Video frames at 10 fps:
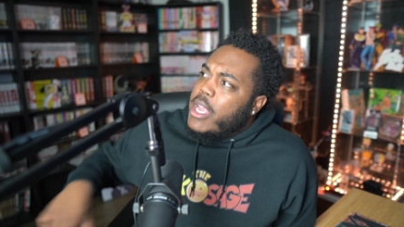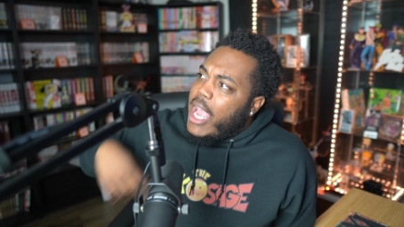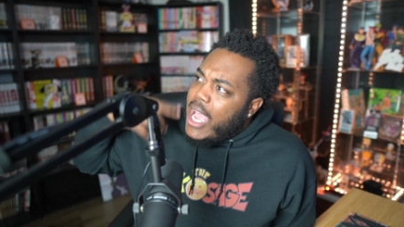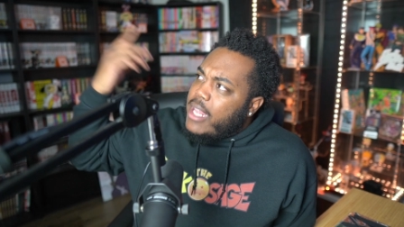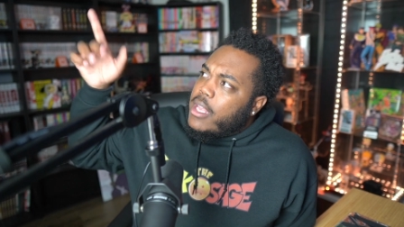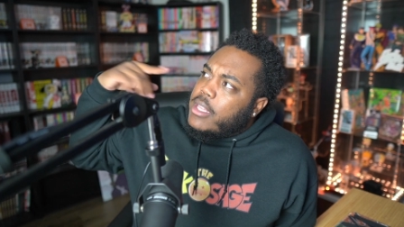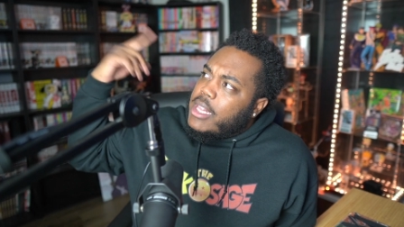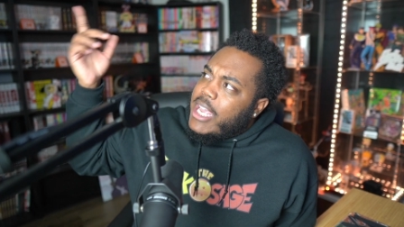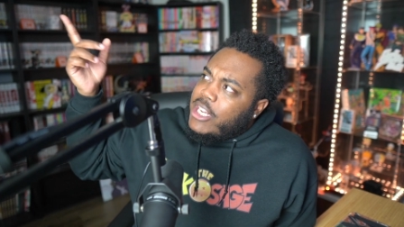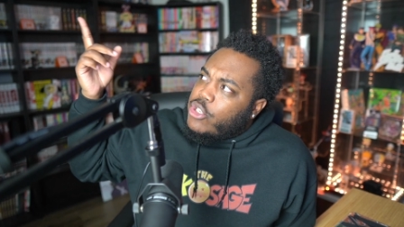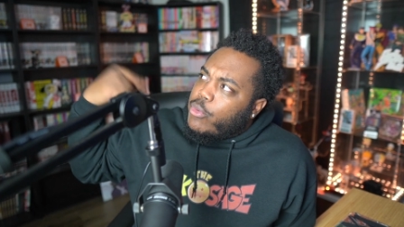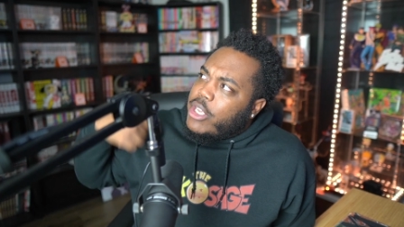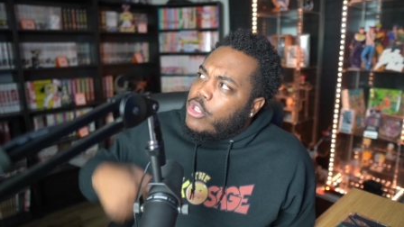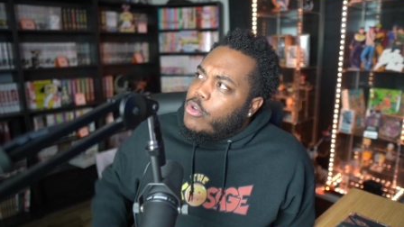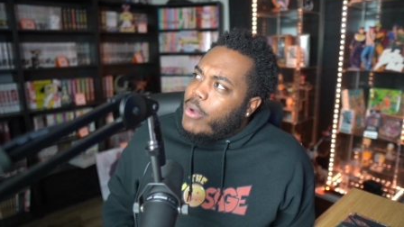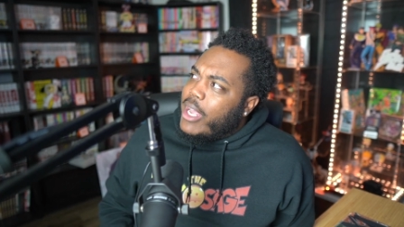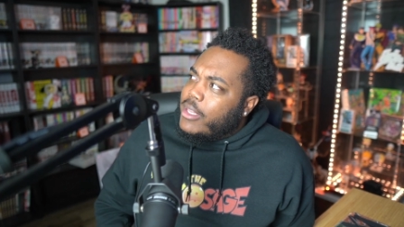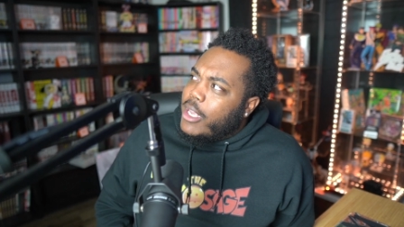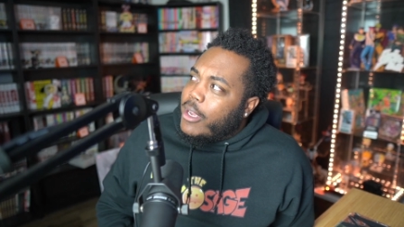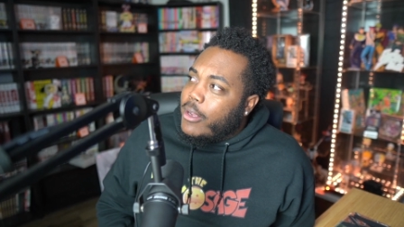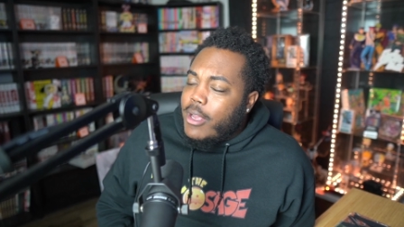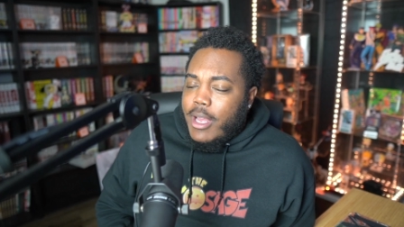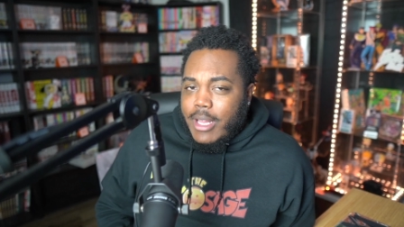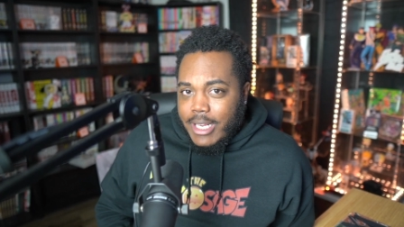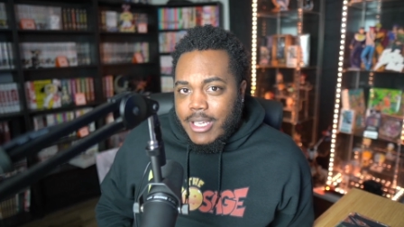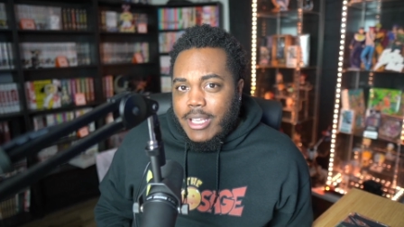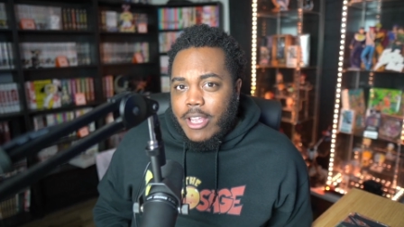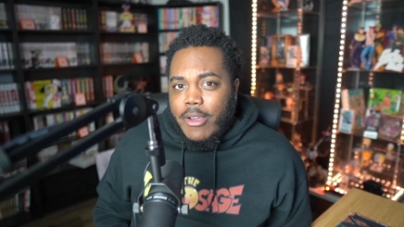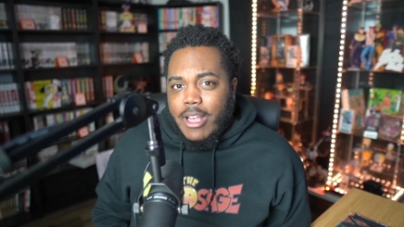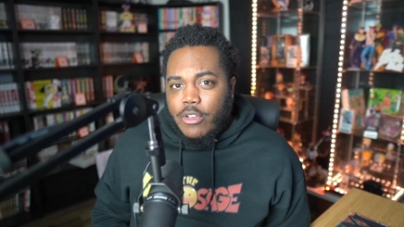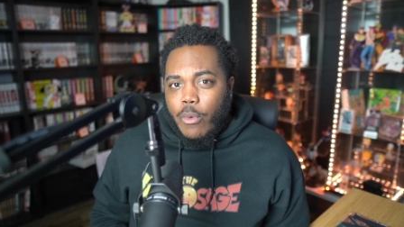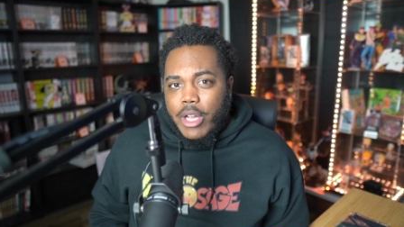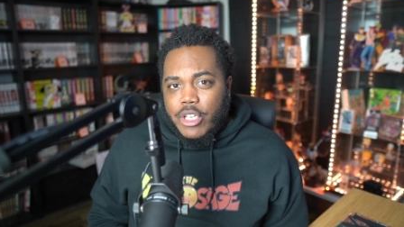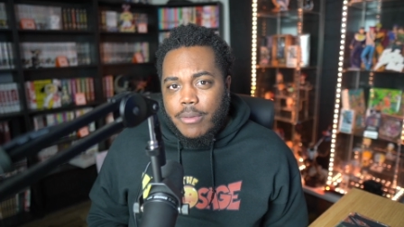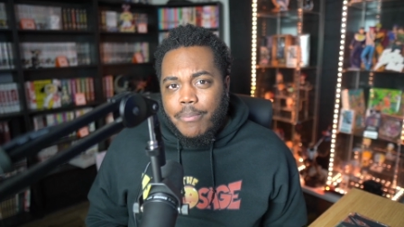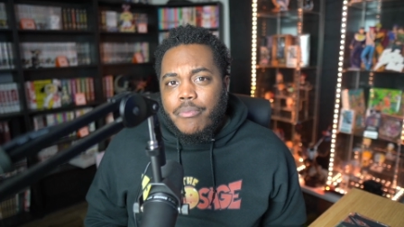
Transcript: And the latest read read through right there. Like I said, thank you guys for watching.